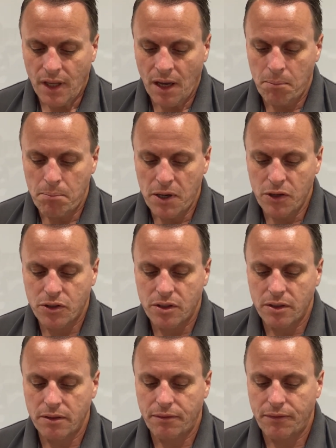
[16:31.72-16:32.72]
Most
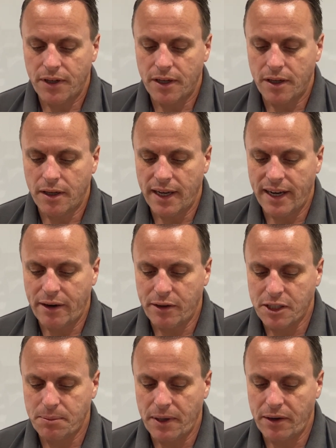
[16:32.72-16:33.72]
of, in our
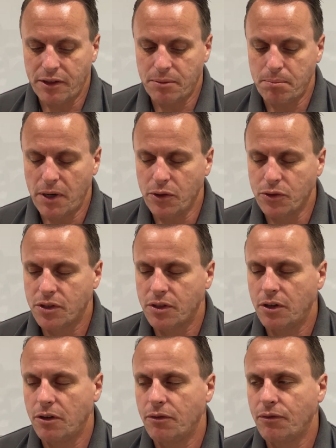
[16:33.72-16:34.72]
experience, most
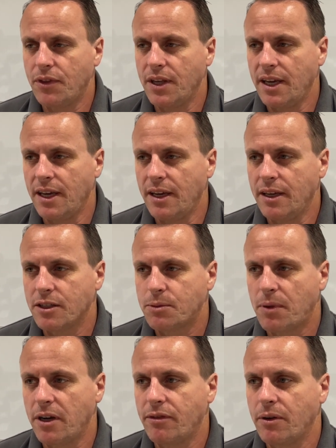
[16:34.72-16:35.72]
of the
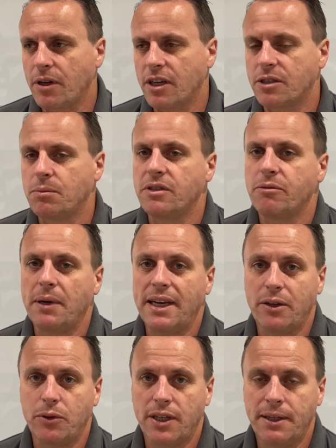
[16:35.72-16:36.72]
spray foam customers have been
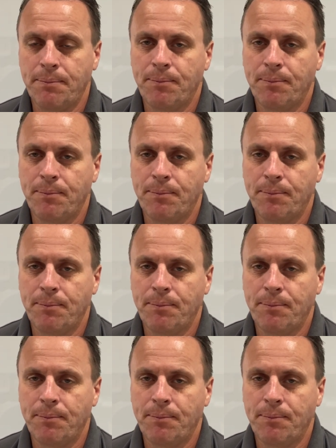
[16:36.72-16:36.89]
elderly.